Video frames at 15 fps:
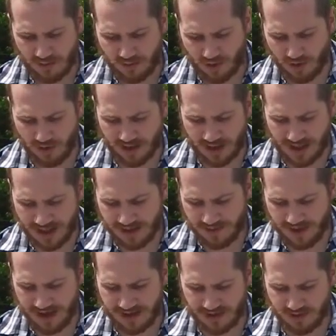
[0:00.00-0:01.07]
Proclaim
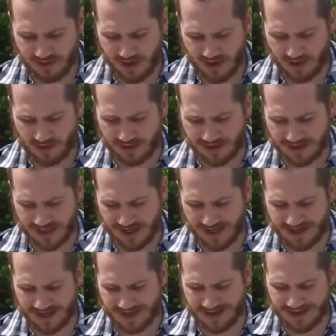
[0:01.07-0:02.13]
as you go,
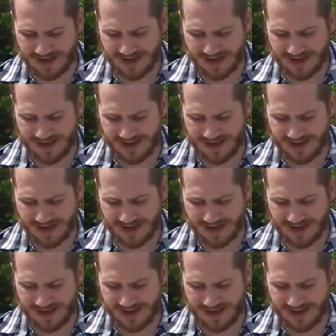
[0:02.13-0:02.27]
saying, the